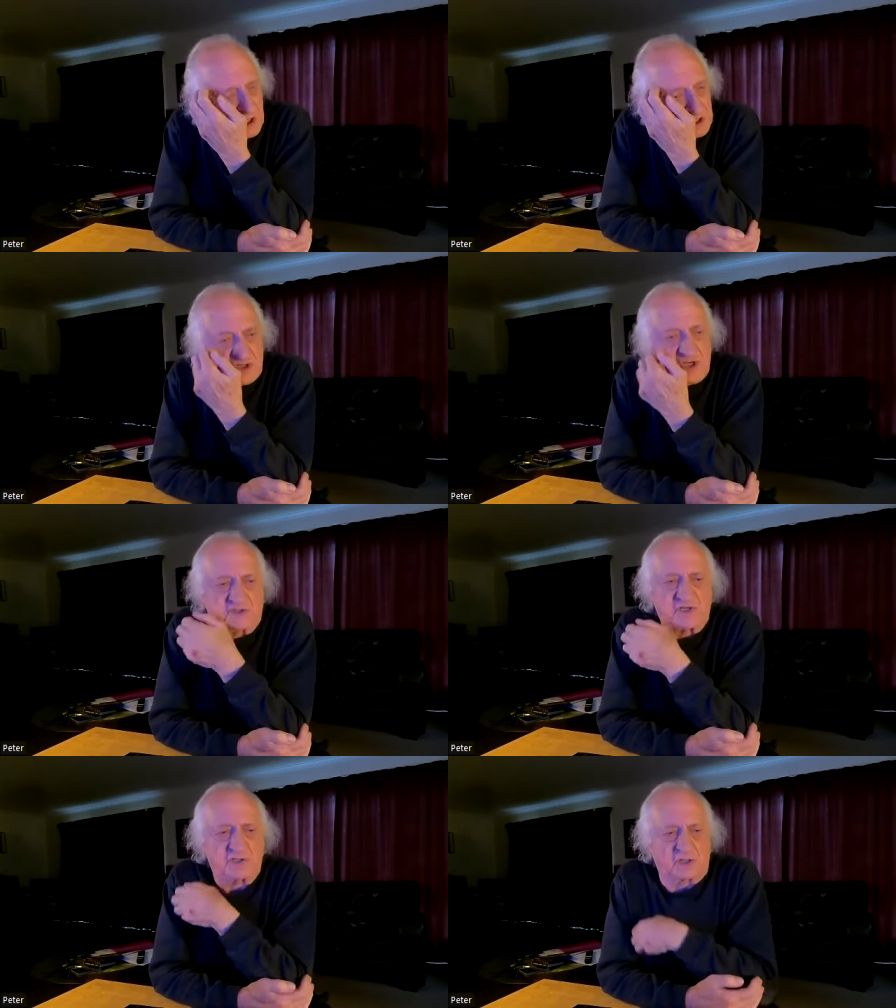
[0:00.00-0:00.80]

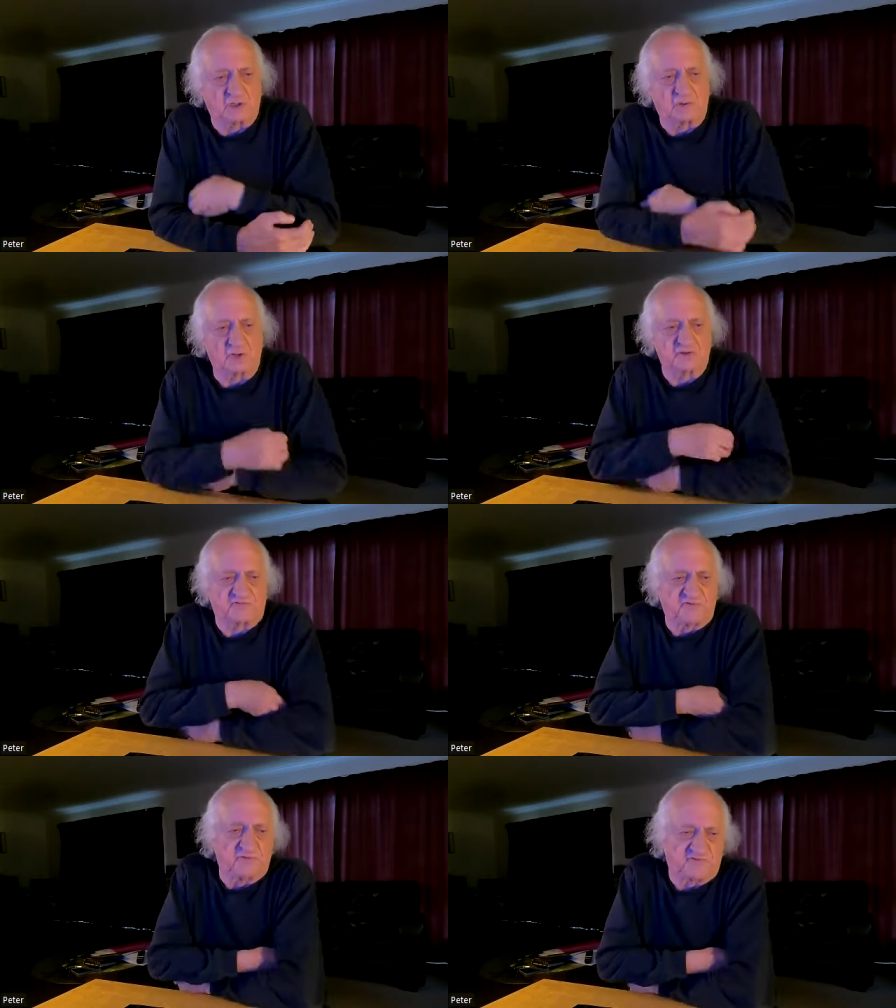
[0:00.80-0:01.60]
$60 rolls of
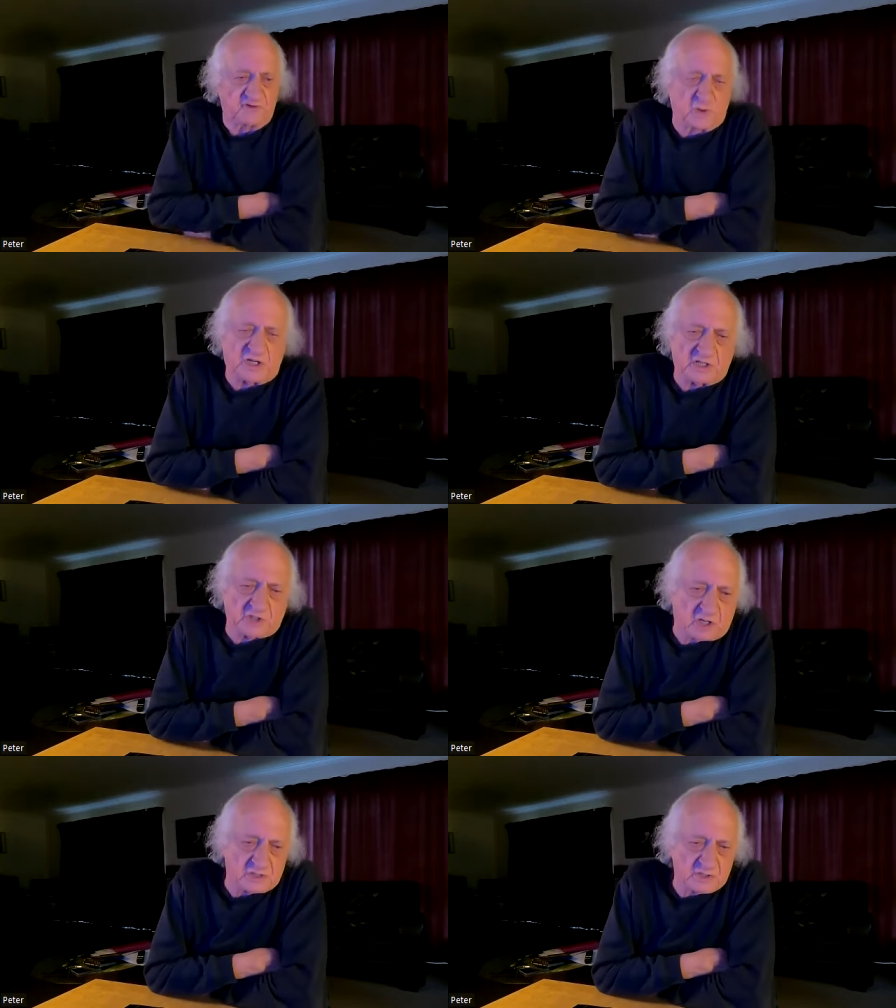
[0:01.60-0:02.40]
film for $20.
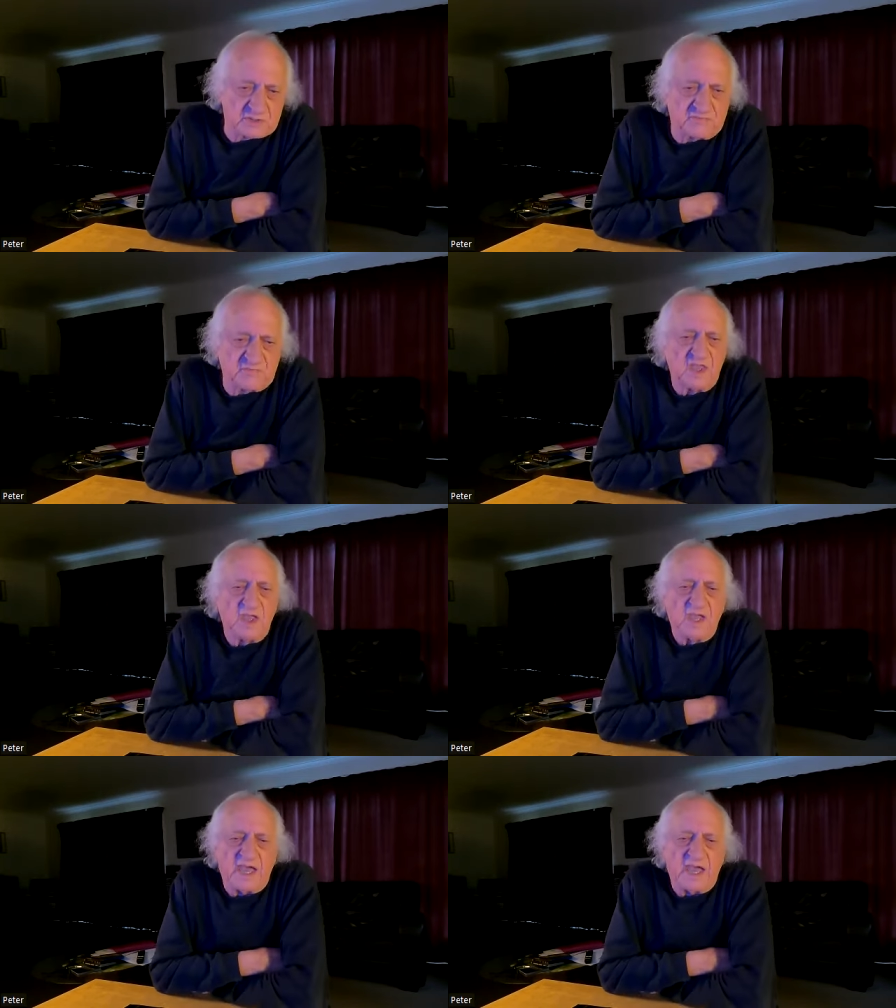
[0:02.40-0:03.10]
Yeah.